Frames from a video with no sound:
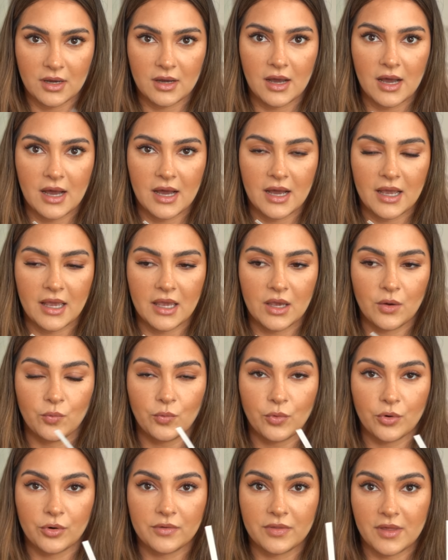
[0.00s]
I
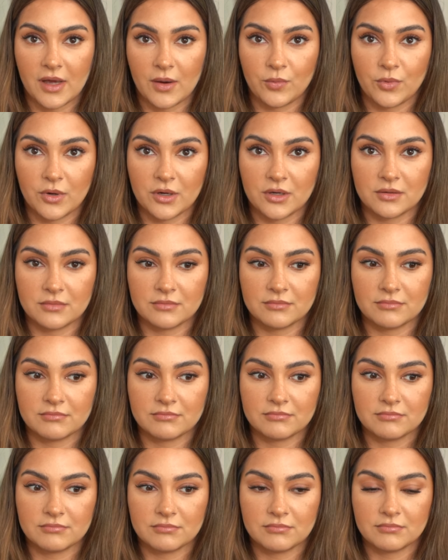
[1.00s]
wore that one
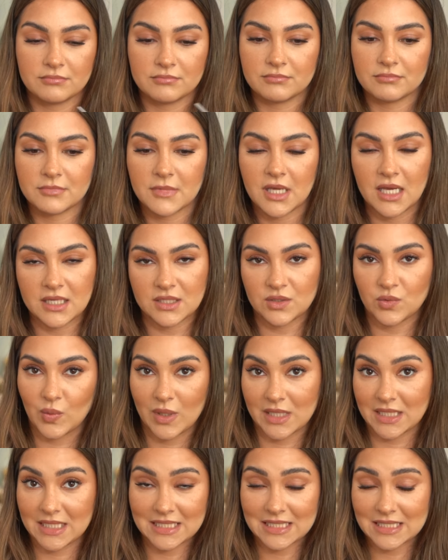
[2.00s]
as a
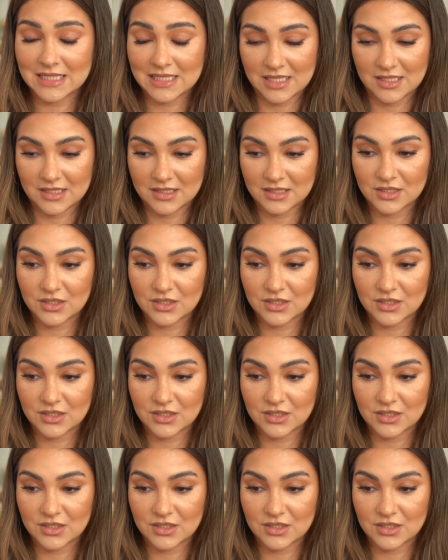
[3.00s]
wedding scent,